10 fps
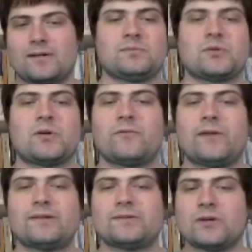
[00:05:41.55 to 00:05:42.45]

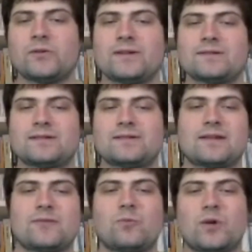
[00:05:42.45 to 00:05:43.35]
Profane Locust is
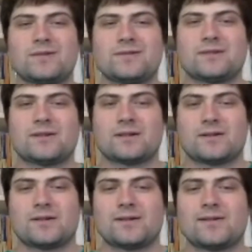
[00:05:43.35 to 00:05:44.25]
a 1-star
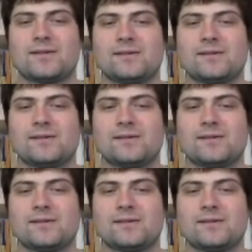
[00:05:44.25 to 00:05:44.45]
card.